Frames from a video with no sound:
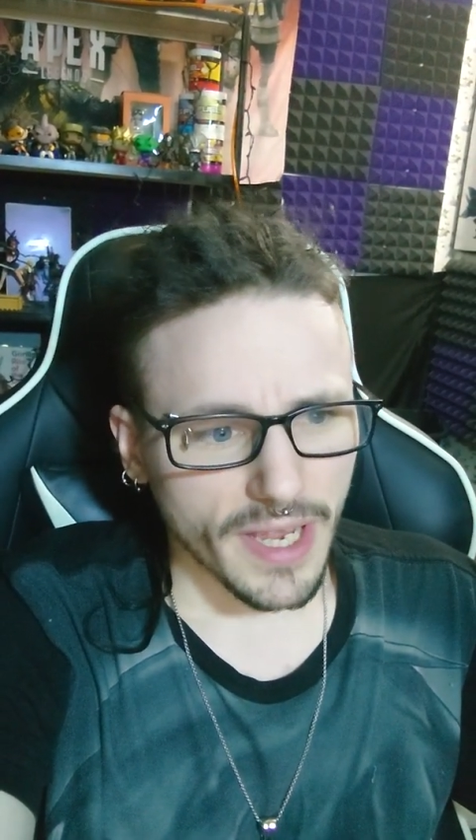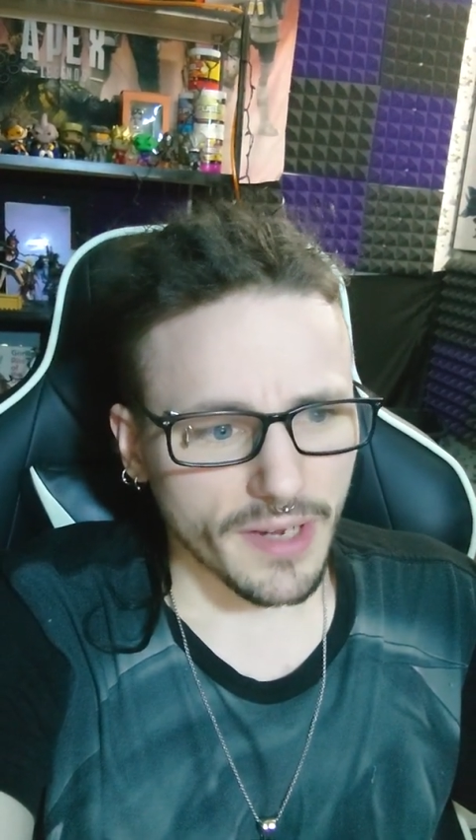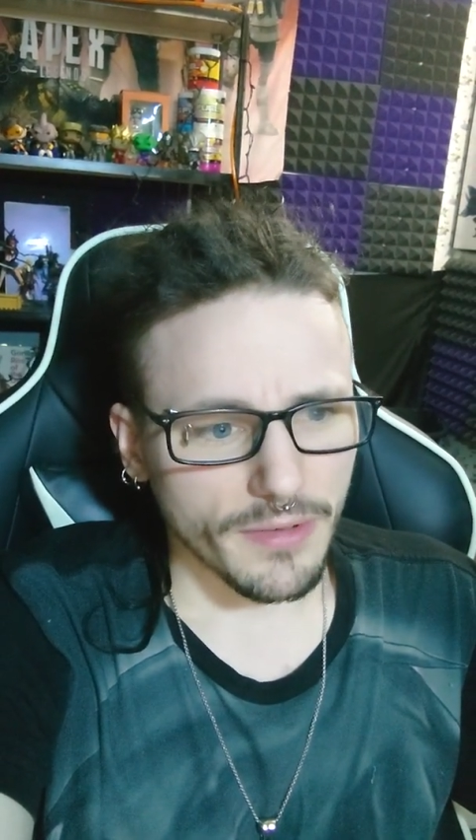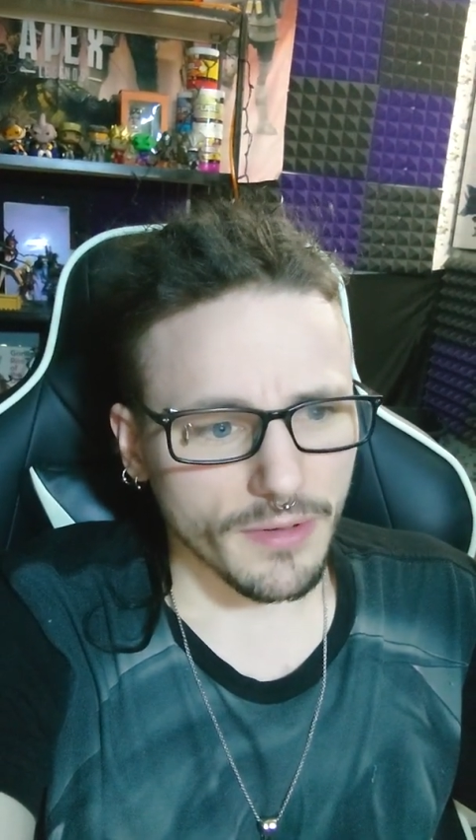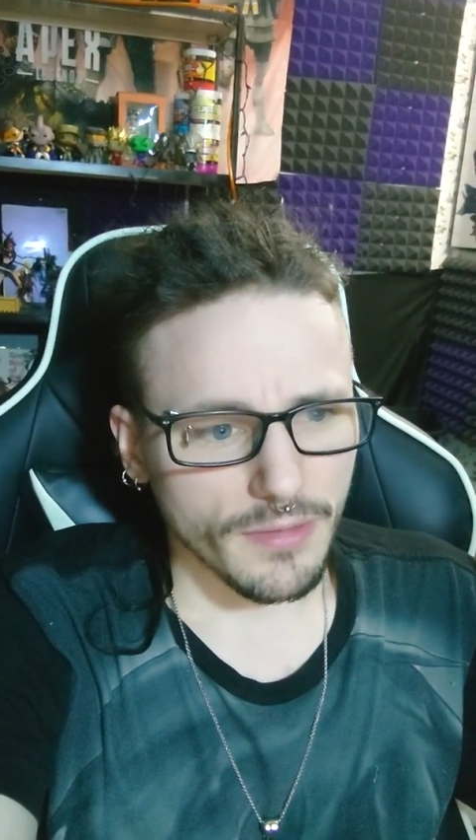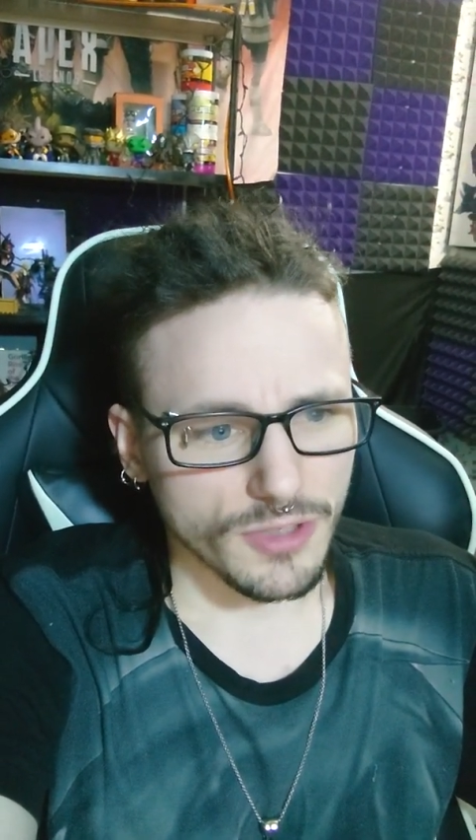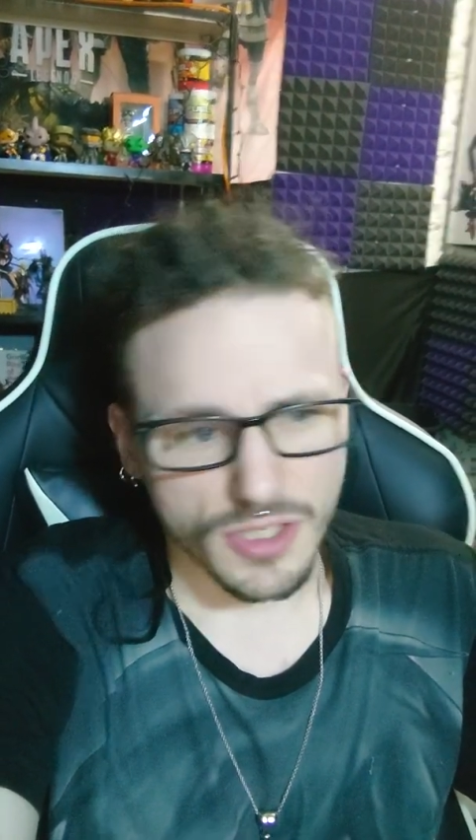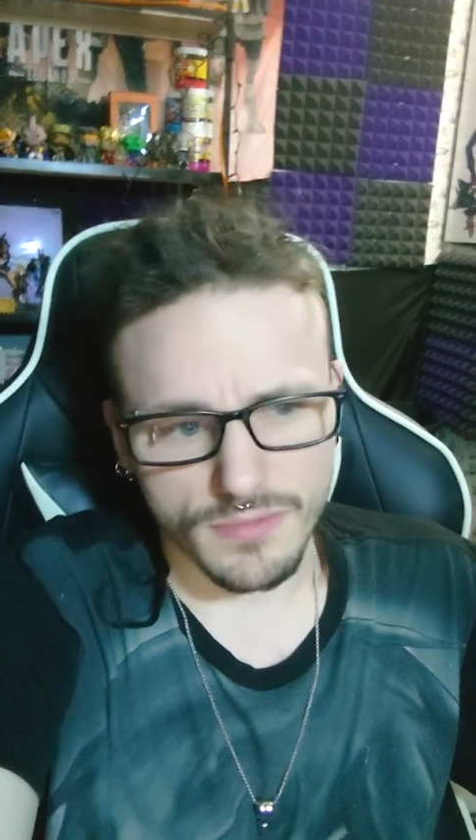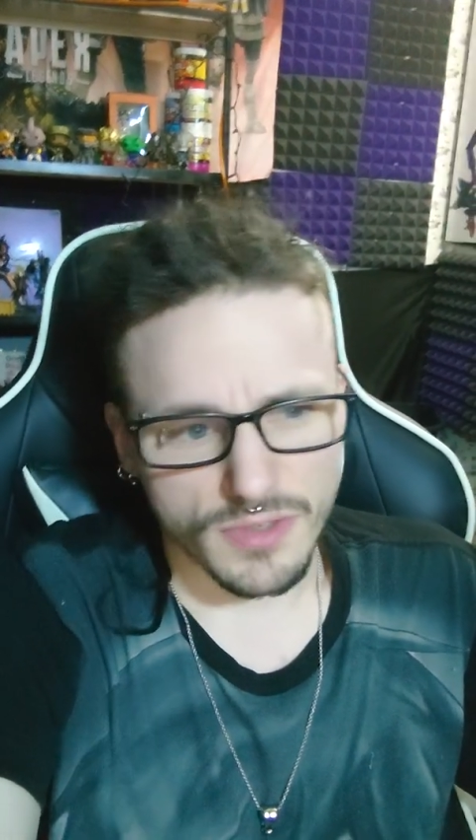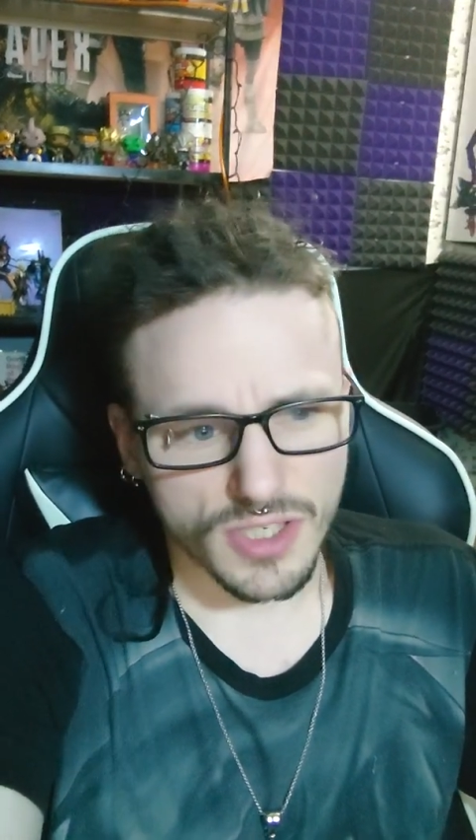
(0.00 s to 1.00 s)
and
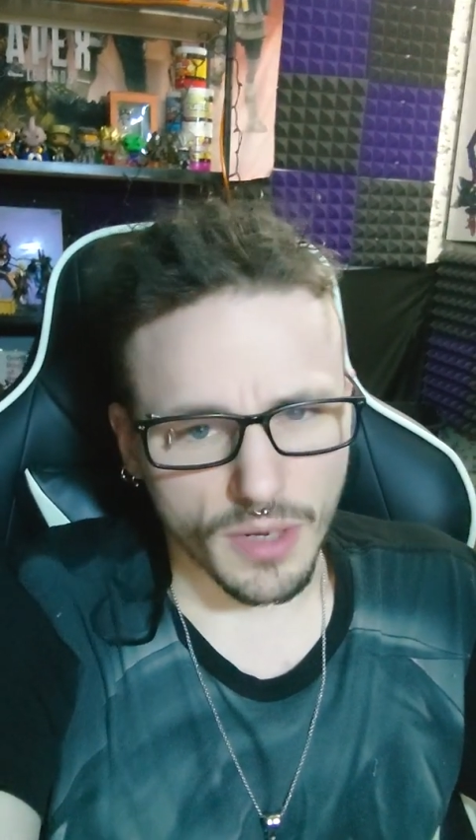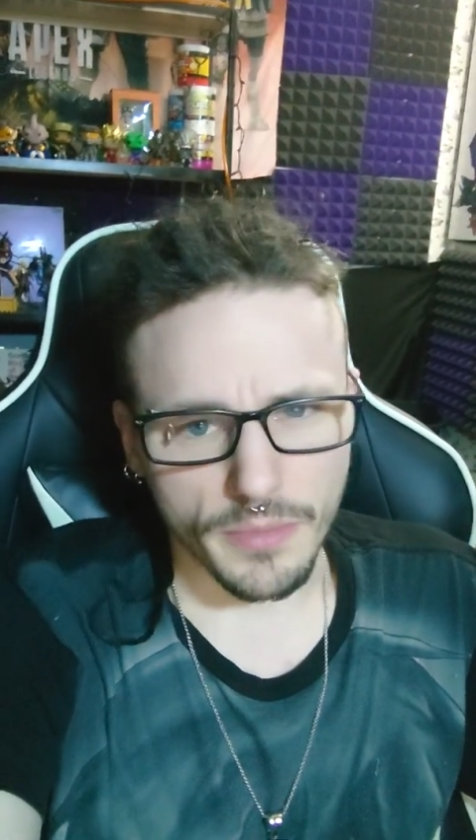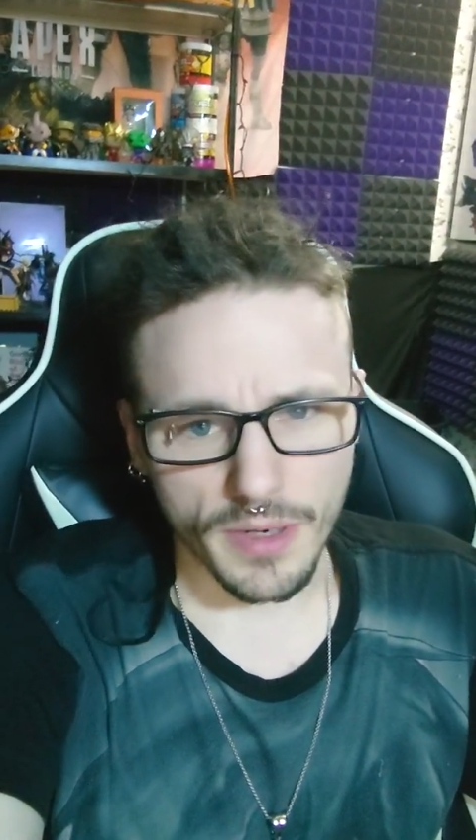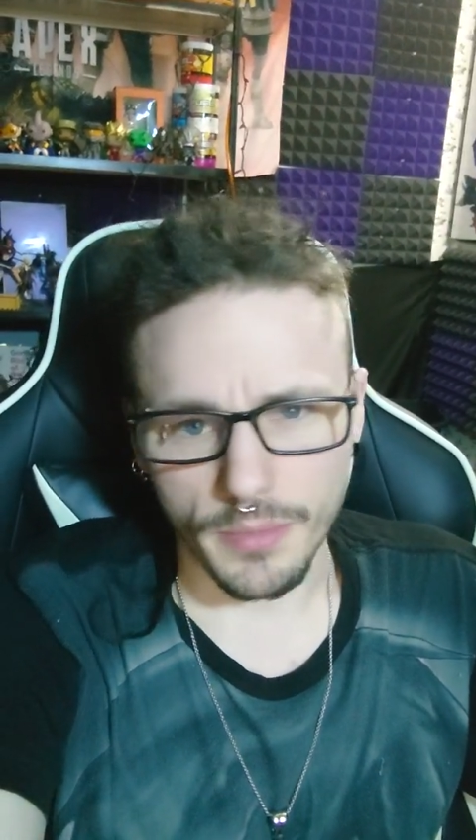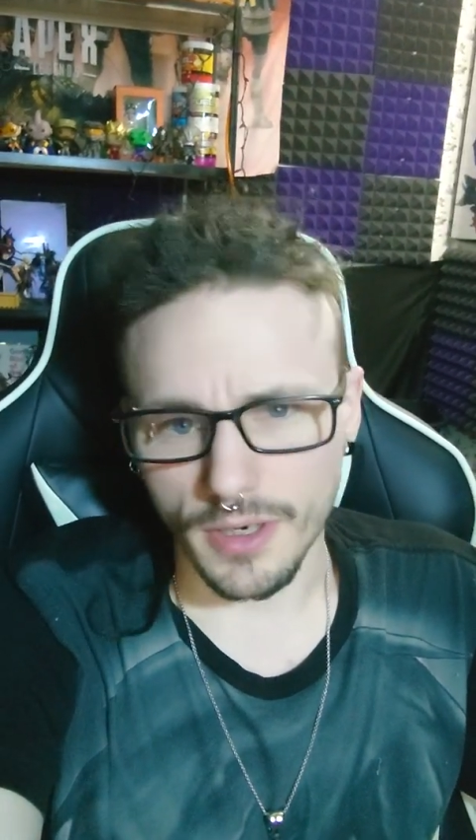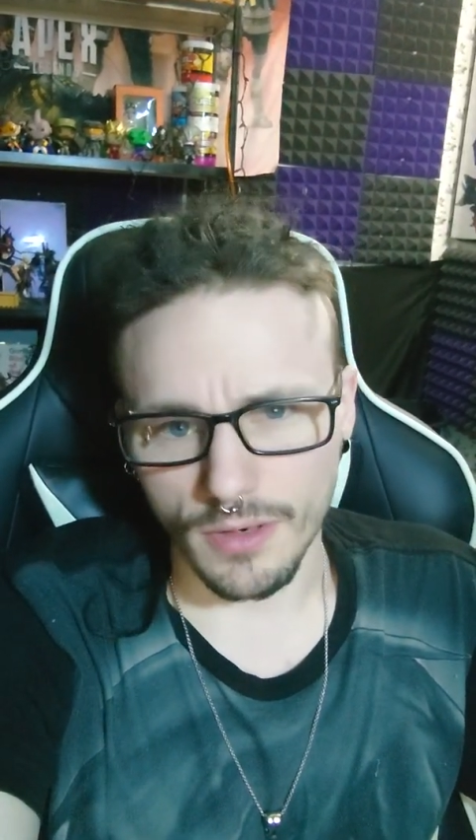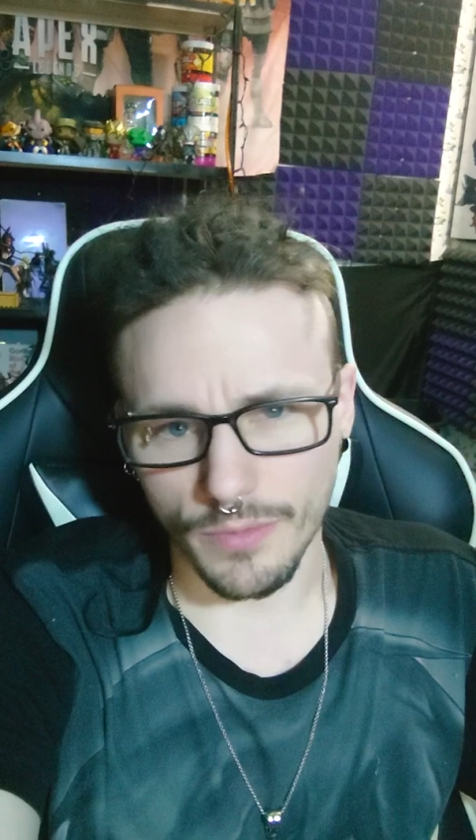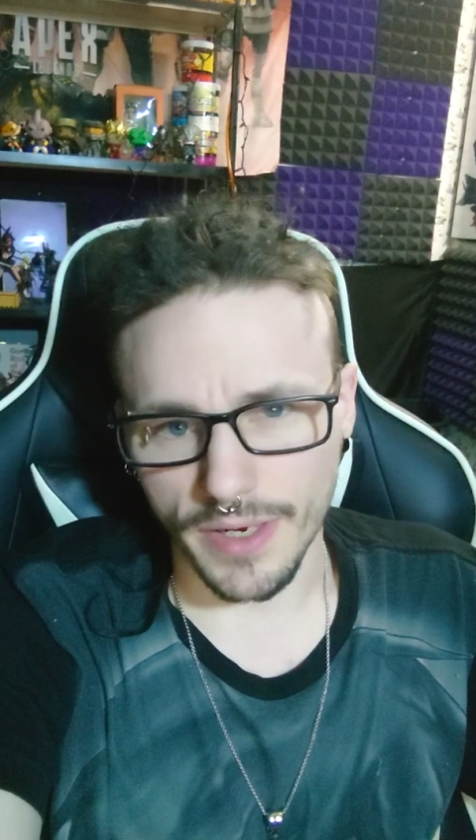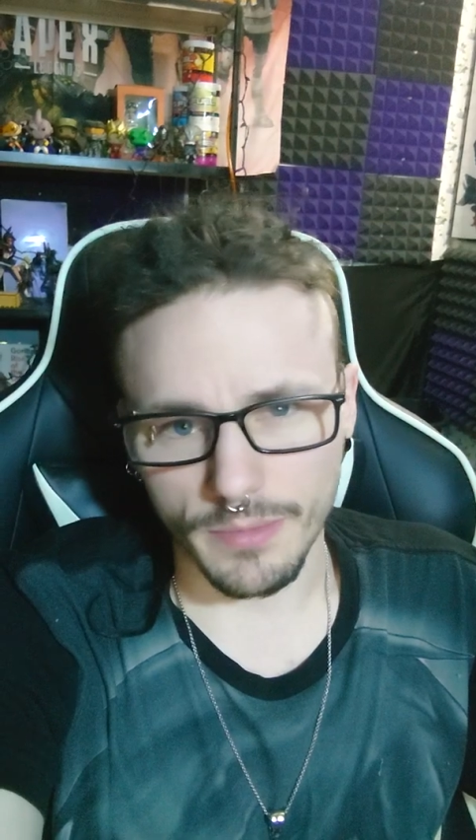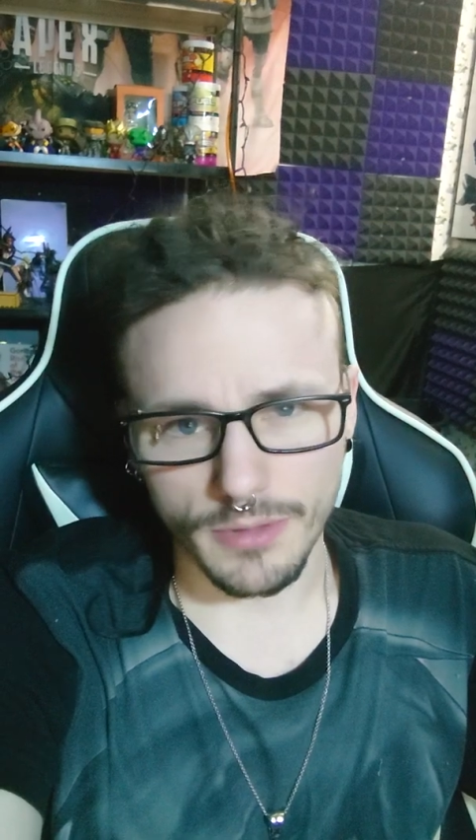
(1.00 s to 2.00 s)
just some that I'm gonna
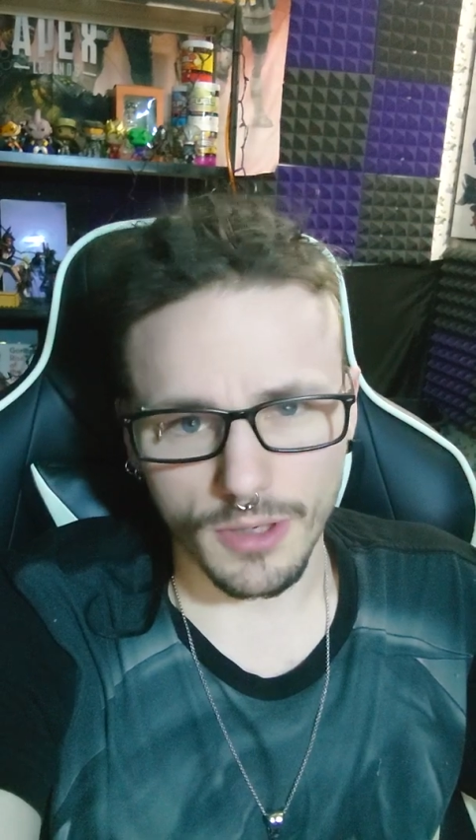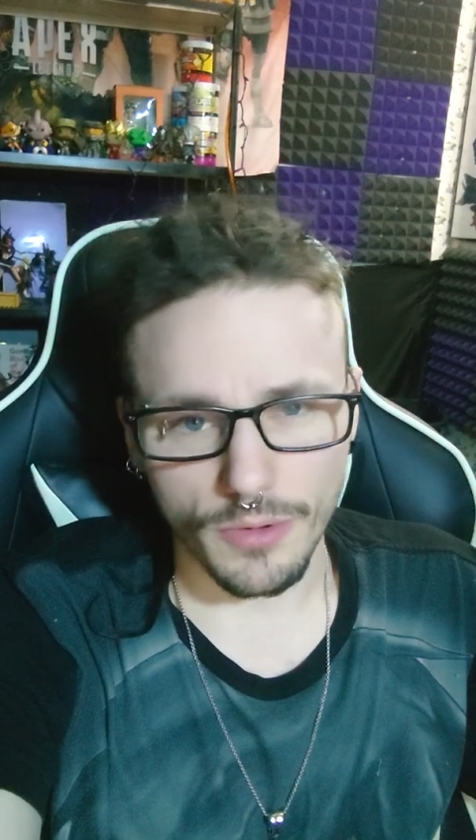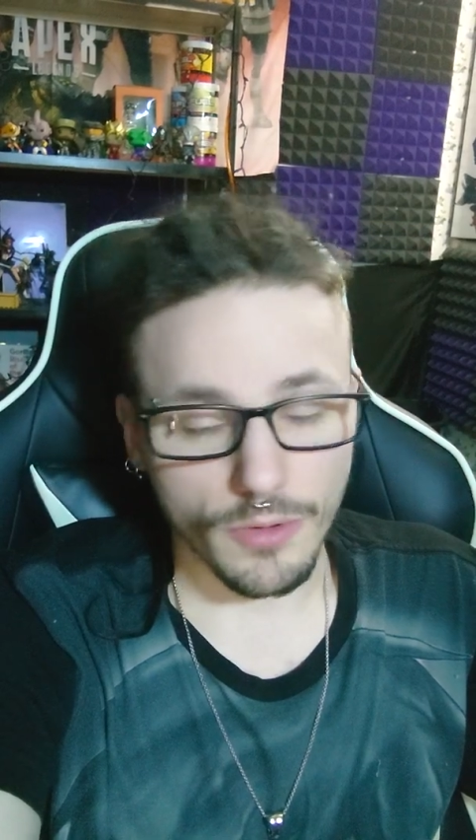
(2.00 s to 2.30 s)
re-upload.